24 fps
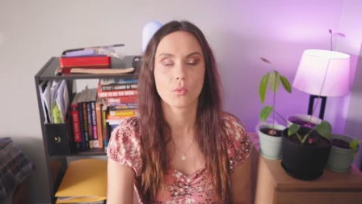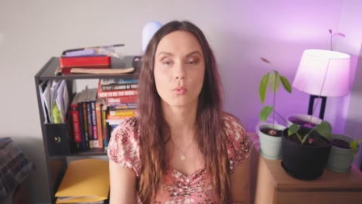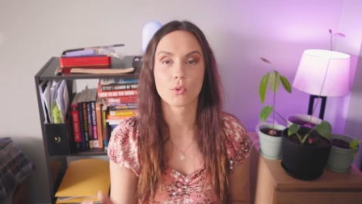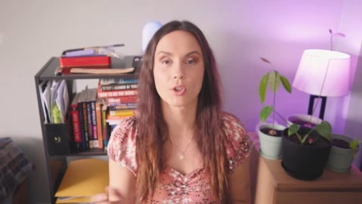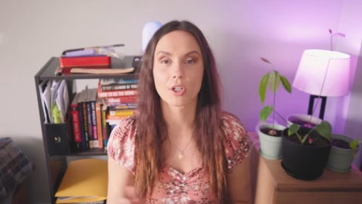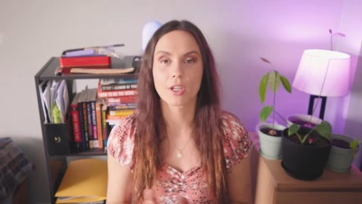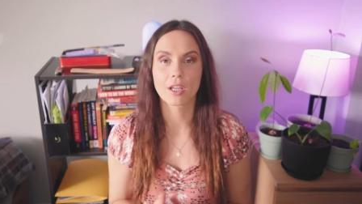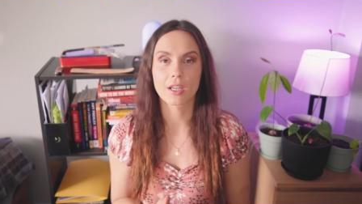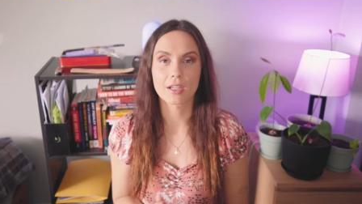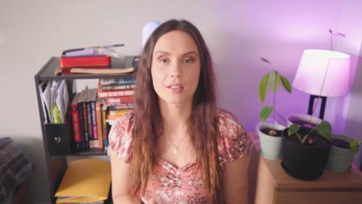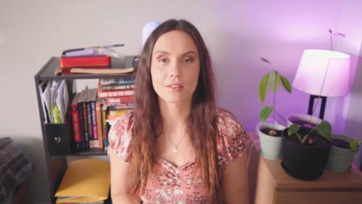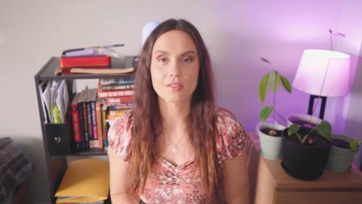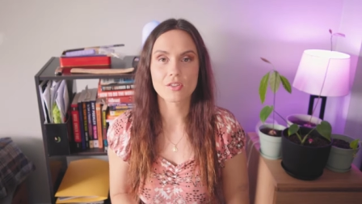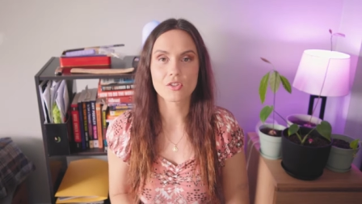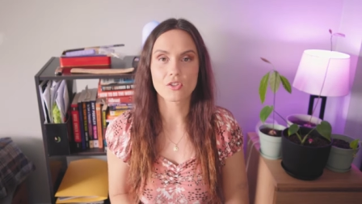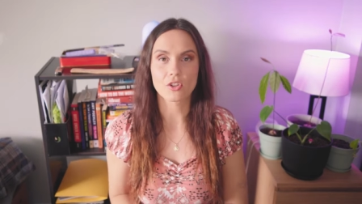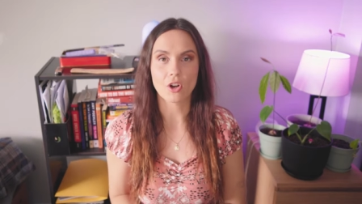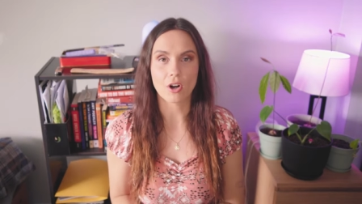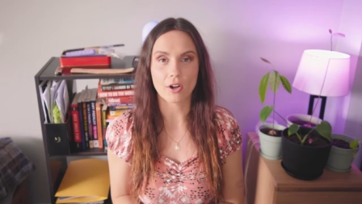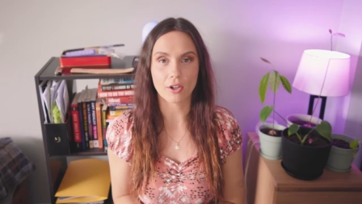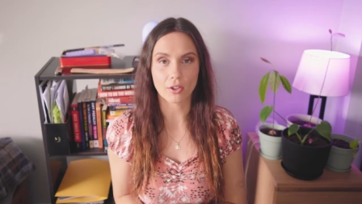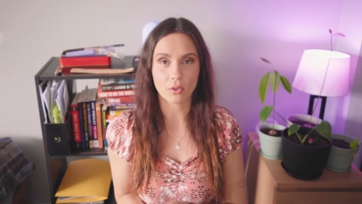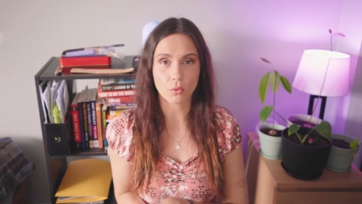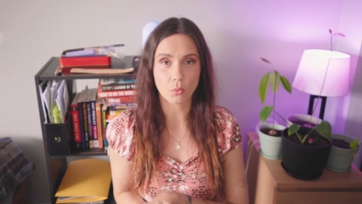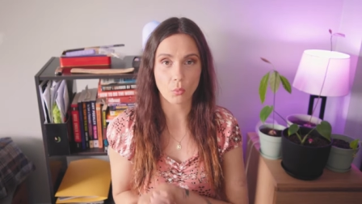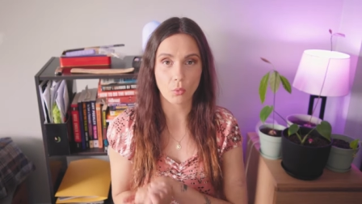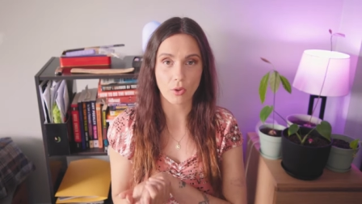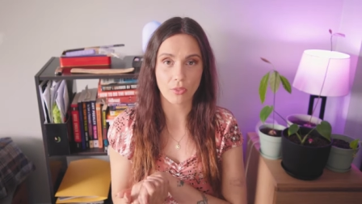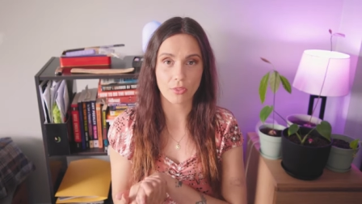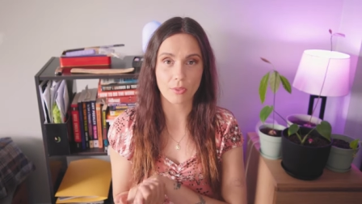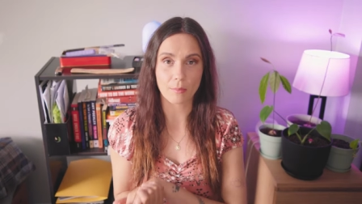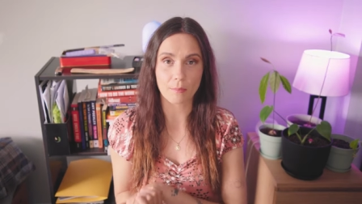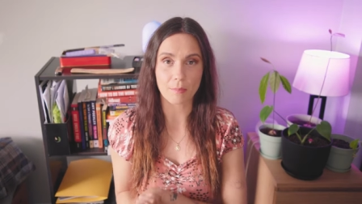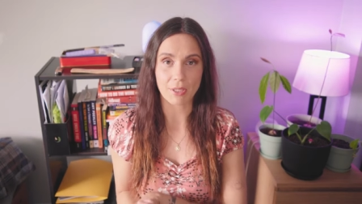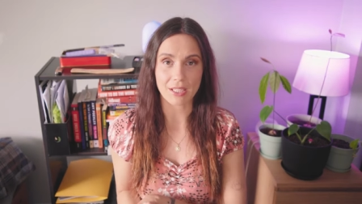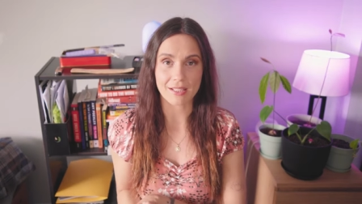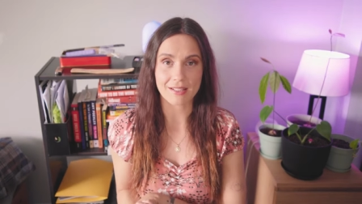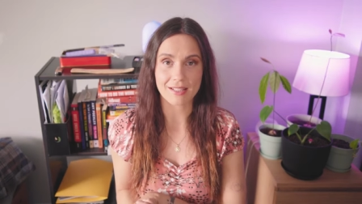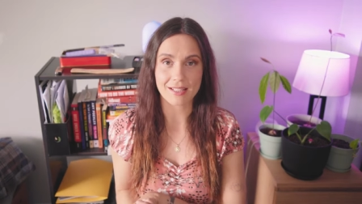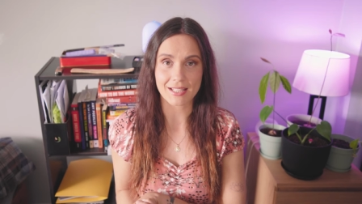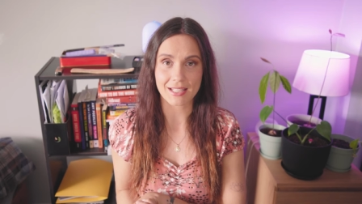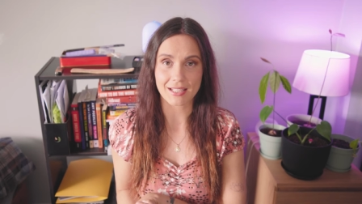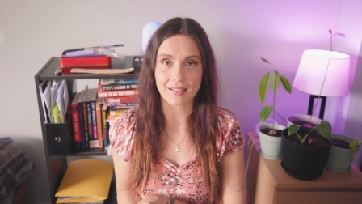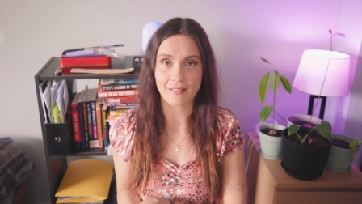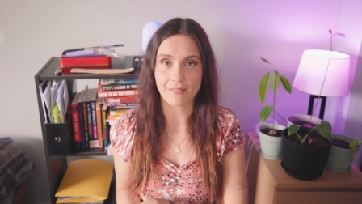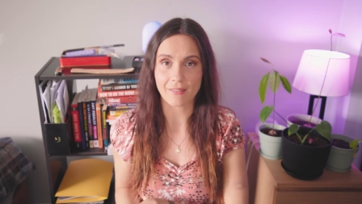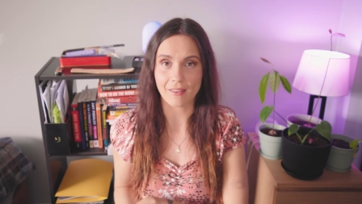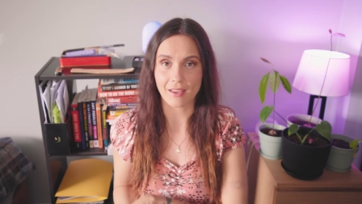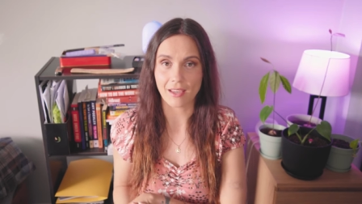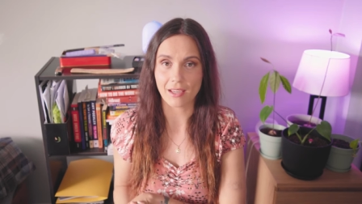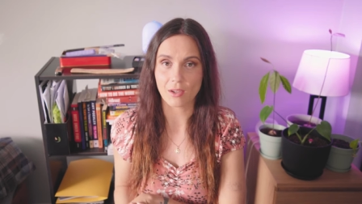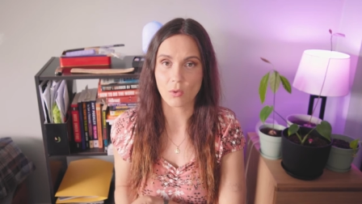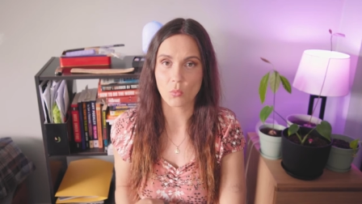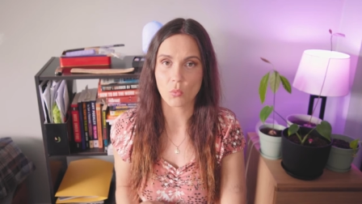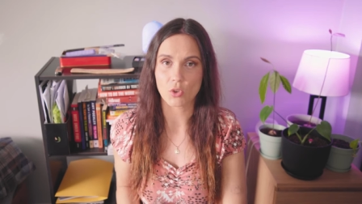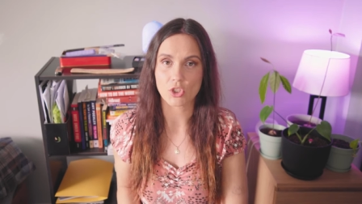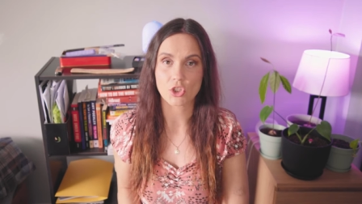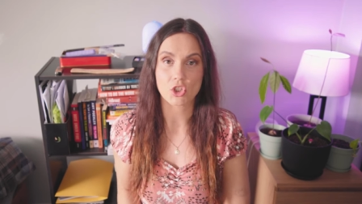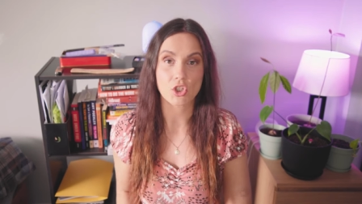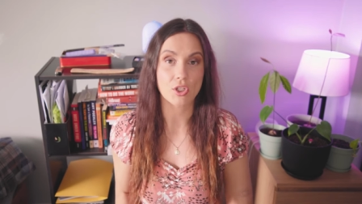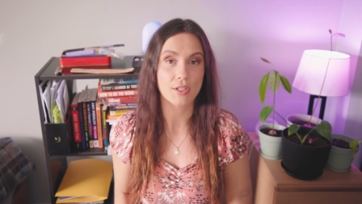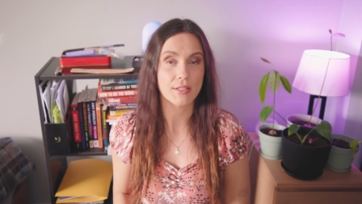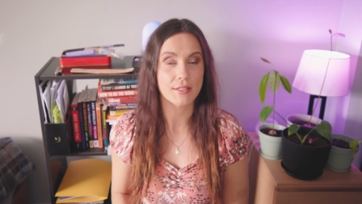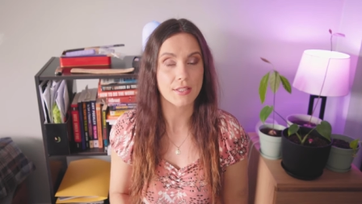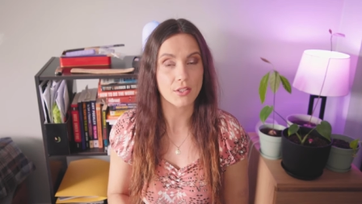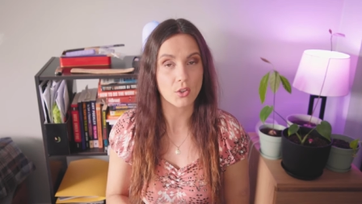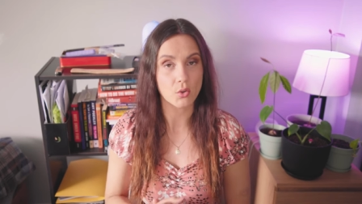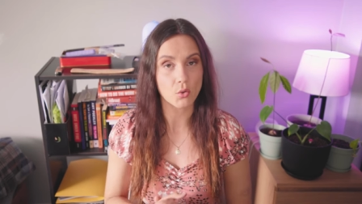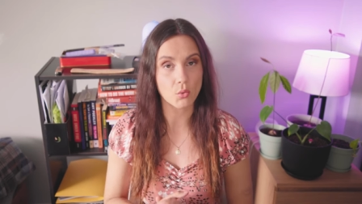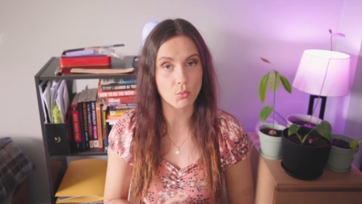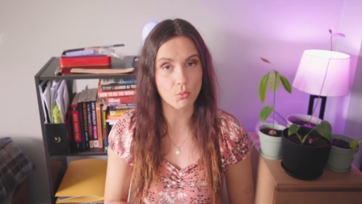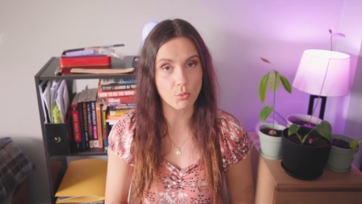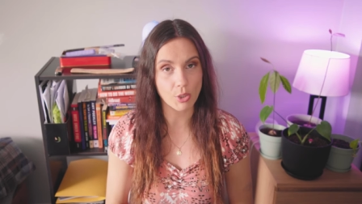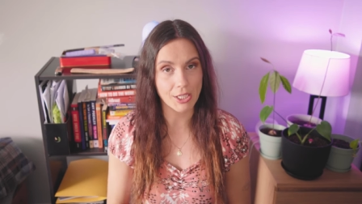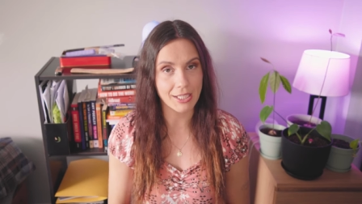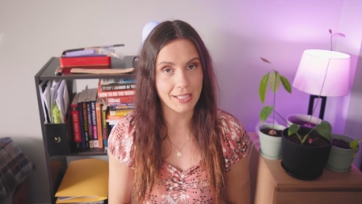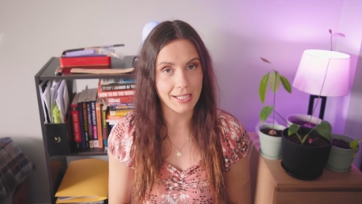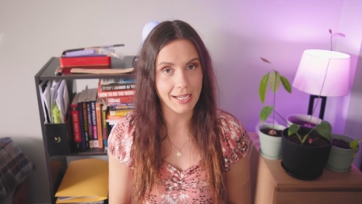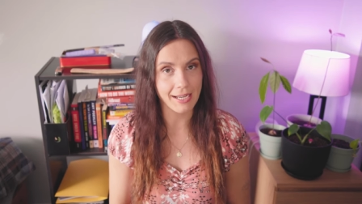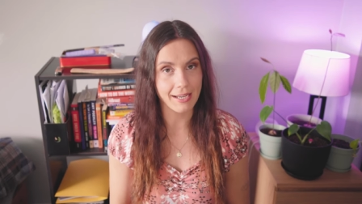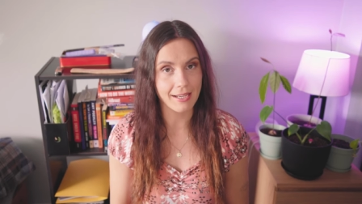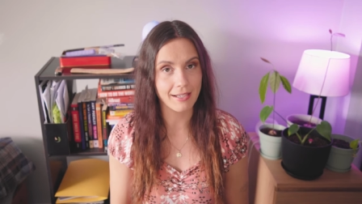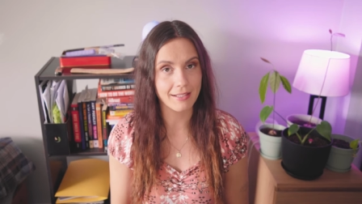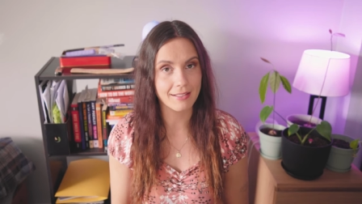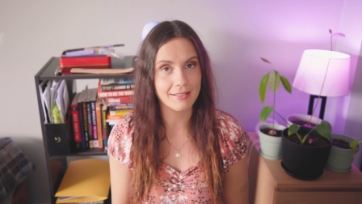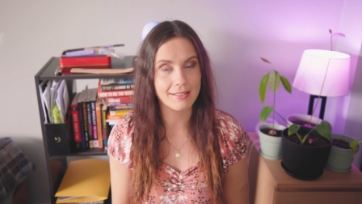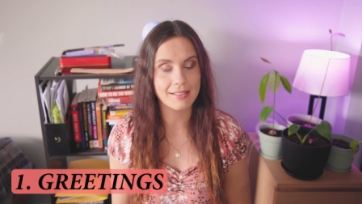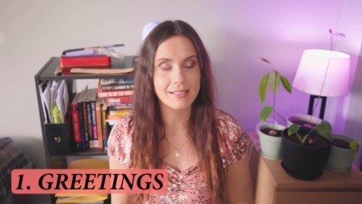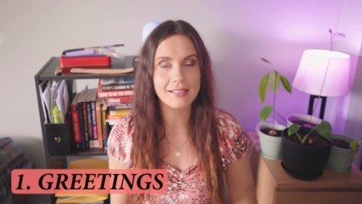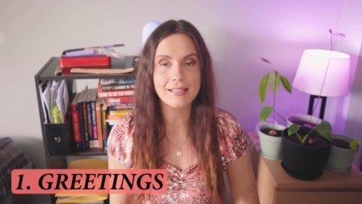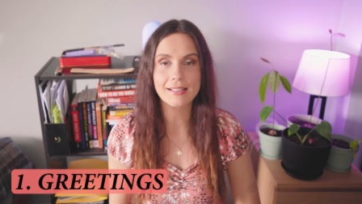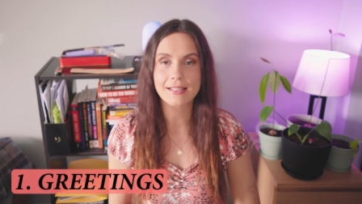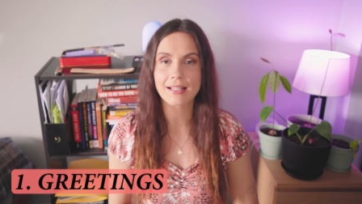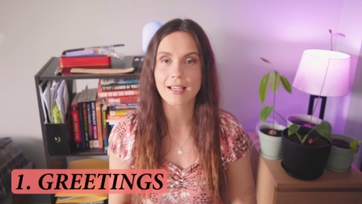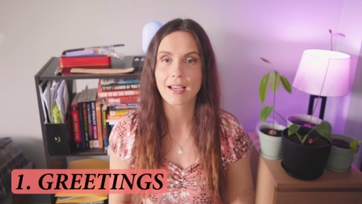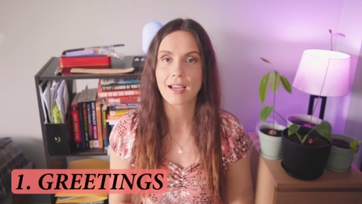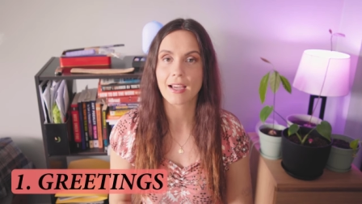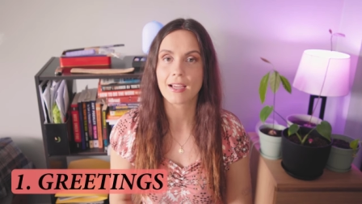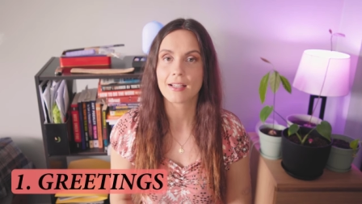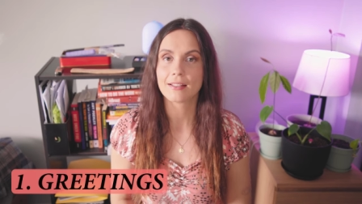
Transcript: We're gonna start with the basic thing, which is greetings.